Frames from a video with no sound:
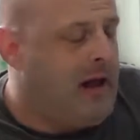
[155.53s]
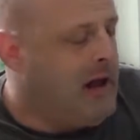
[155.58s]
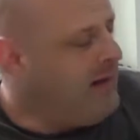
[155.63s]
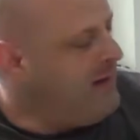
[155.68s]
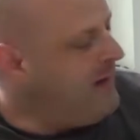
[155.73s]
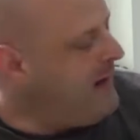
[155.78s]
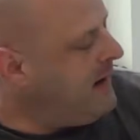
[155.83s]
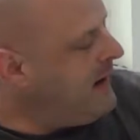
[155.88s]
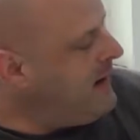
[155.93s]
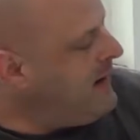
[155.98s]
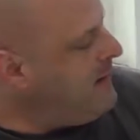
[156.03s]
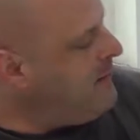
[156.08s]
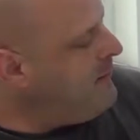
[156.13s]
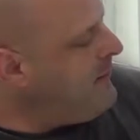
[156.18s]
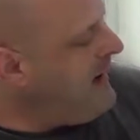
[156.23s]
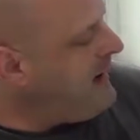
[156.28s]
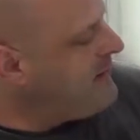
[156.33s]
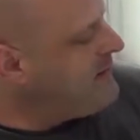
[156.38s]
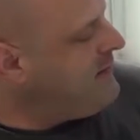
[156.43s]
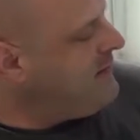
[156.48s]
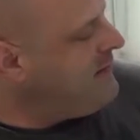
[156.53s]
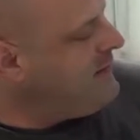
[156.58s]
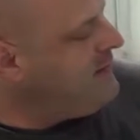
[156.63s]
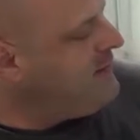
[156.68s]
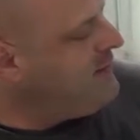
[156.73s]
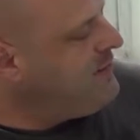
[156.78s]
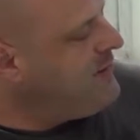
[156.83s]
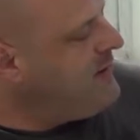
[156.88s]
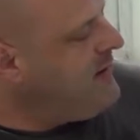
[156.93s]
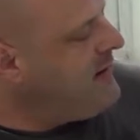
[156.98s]
and then come back to
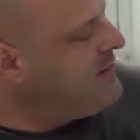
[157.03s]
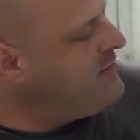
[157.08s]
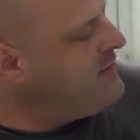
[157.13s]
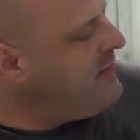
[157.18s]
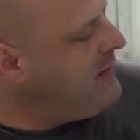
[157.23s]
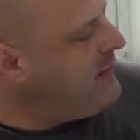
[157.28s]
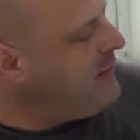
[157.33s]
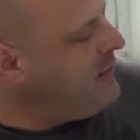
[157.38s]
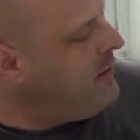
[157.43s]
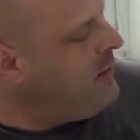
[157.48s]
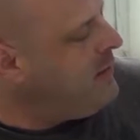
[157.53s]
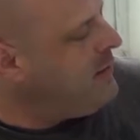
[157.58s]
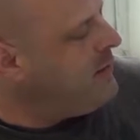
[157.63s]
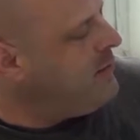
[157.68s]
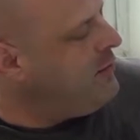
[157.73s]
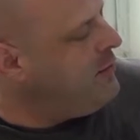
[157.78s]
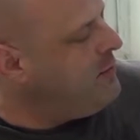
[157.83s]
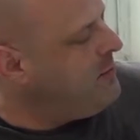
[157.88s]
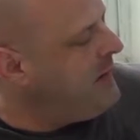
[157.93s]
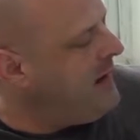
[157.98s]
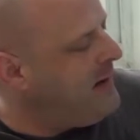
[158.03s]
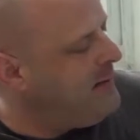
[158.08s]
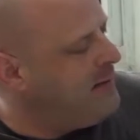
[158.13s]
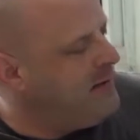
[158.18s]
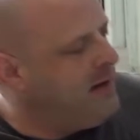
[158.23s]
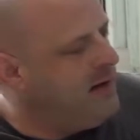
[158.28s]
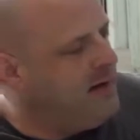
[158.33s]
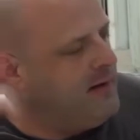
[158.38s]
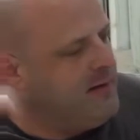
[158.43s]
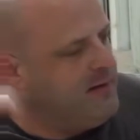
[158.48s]
this direction, load a new
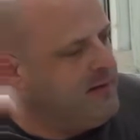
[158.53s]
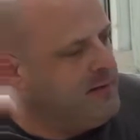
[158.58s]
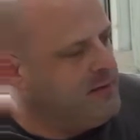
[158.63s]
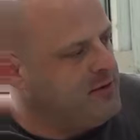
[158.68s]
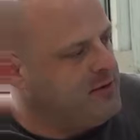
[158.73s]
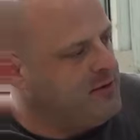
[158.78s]
bobbin onto